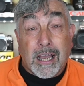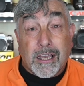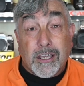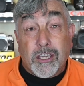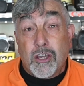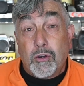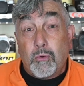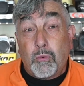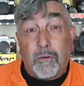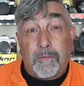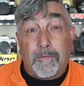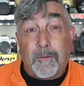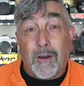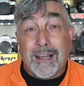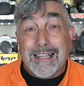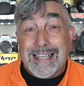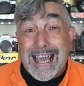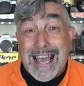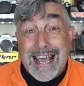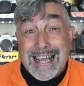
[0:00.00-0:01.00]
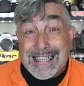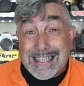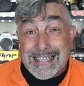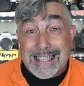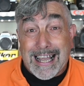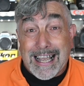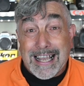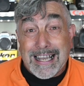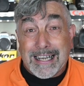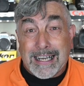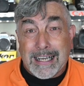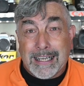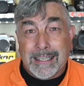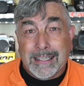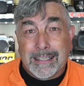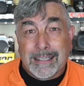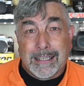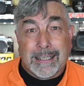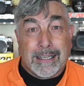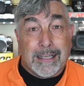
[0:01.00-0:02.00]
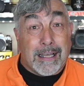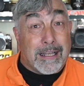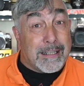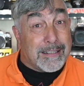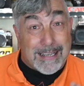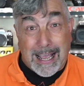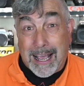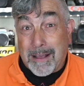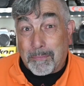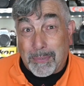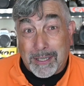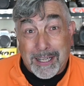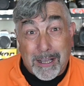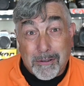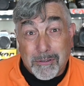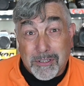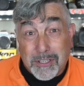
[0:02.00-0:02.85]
You will find his link down below